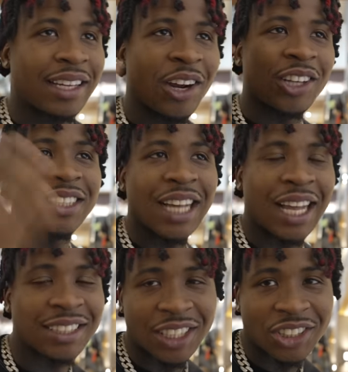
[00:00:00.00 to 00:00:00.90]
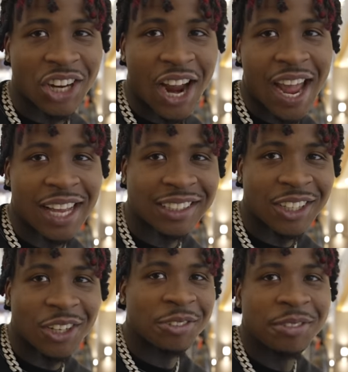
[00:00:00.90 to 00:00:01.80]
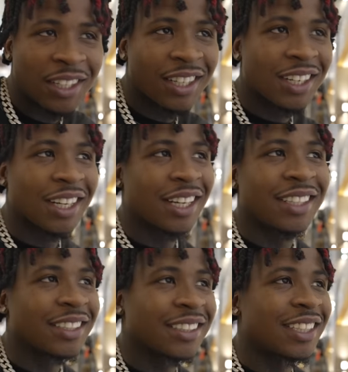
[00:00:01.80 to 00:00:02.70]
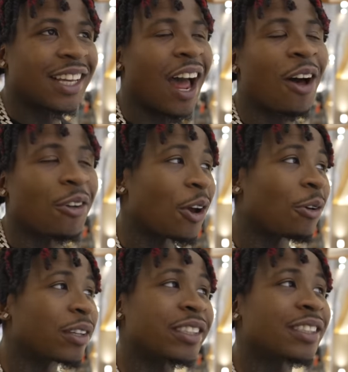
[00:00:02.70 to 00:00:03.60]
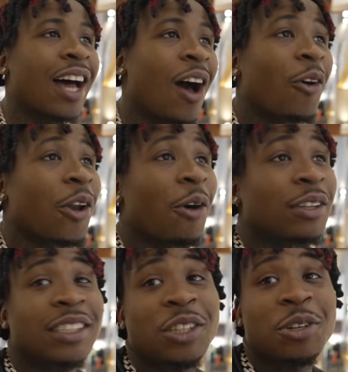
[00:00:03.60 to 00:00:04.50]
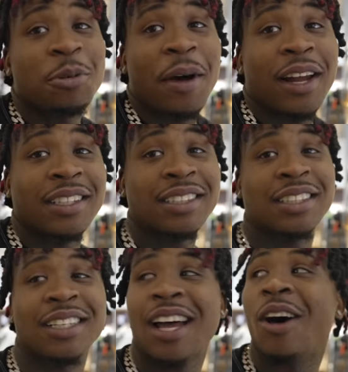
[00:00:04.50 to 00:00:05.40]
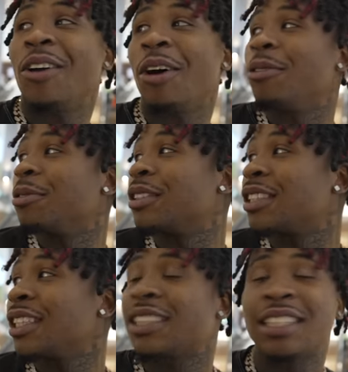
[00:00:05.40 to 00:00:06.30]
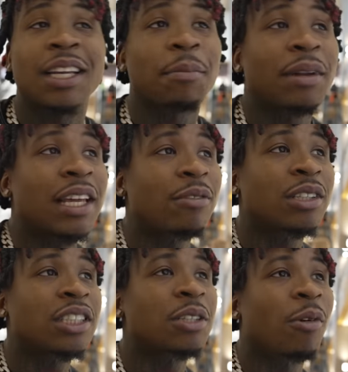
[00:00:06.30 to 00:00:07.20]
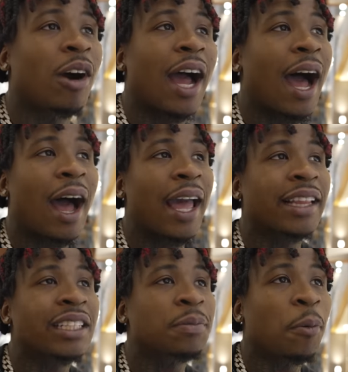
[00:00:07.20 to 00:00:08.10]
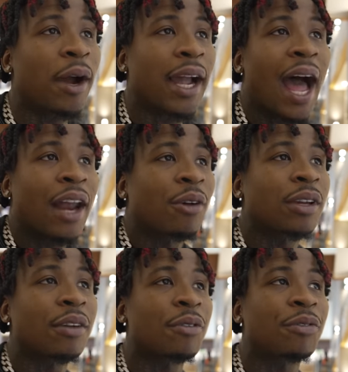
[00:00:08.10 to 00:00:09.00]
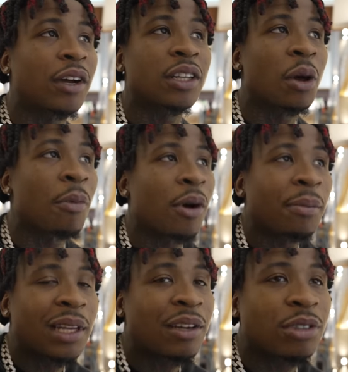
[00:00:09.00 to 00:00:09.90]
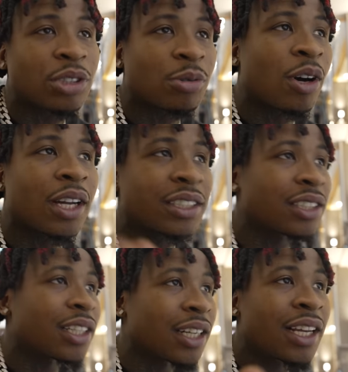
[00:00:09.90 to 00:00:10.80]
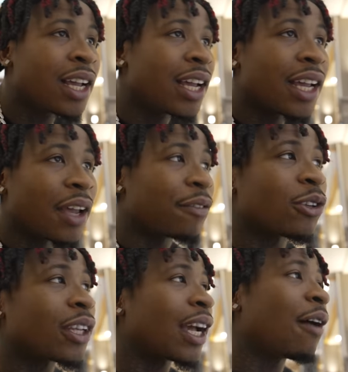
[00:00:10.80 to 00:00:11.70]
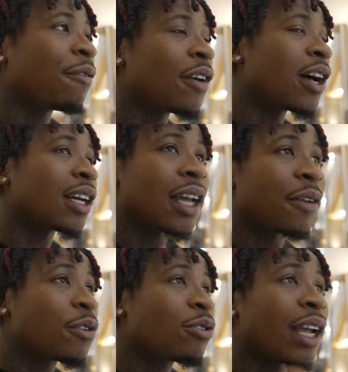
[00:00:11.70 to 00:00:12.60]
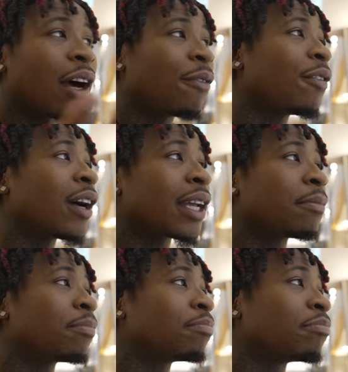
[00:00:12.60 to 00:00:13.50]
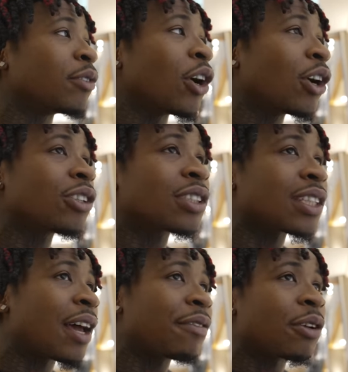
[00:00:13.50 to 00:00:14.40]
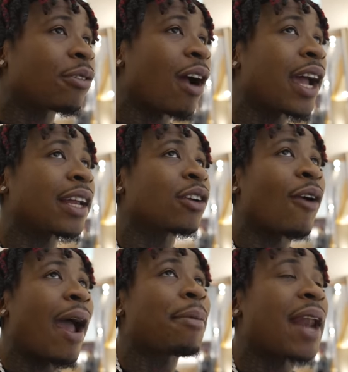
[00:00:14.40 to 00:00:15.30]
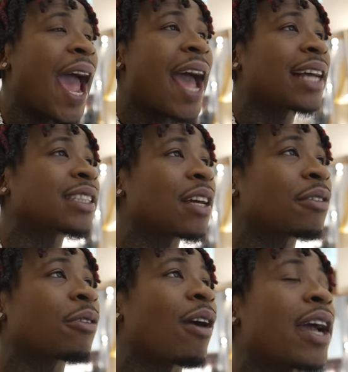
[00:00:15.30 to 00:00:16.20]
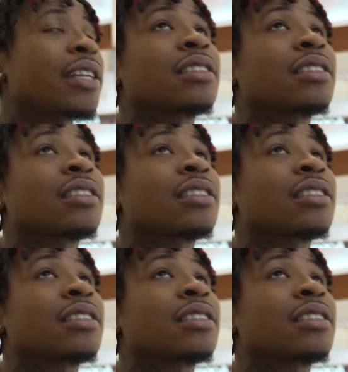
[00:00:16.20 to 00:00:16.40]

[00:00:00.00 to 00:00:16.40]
Girls say I touched her ass, so shit, I don't know what to, I don't know what to do about it. Shit, I don't know. She, she can believe what she want. at this point, I don't give a fuck no more. Believe what you want, shit. If you think I fuck, if you think I'm fucking, girls left and right, grabbing ass left and right.